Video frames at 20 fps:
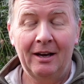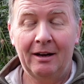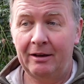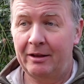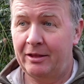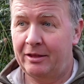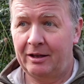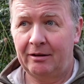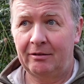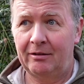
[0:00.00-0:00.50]
I
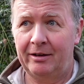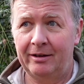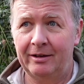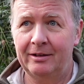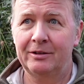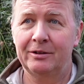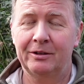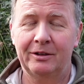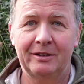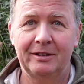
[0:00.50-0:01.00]
thoroughly
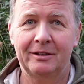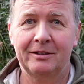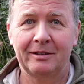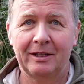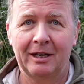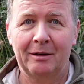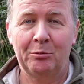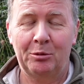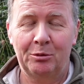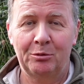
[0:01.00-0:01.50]
enjoyed this
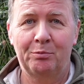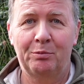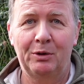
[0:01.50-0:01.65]
camp. It was